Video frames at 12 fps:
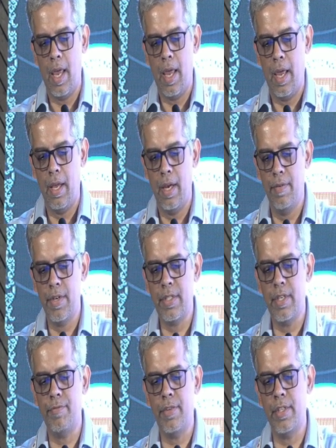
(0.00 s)
liver
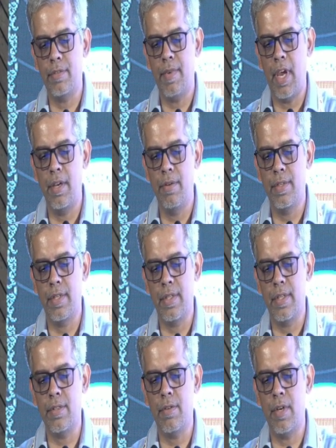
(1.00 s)
stiffness values
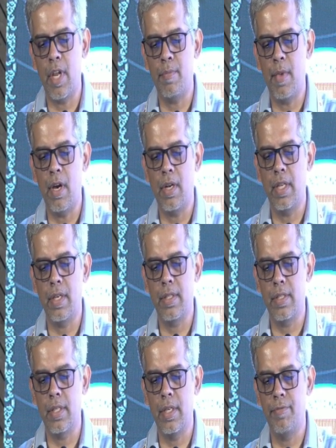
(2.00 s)
assessed on MR, there is
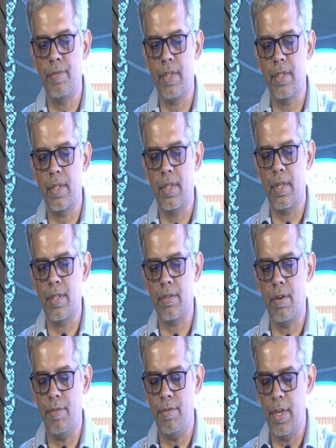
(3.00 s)
a difference in the risk
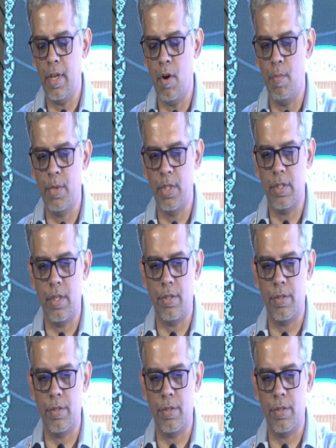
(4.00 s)
of decompensation.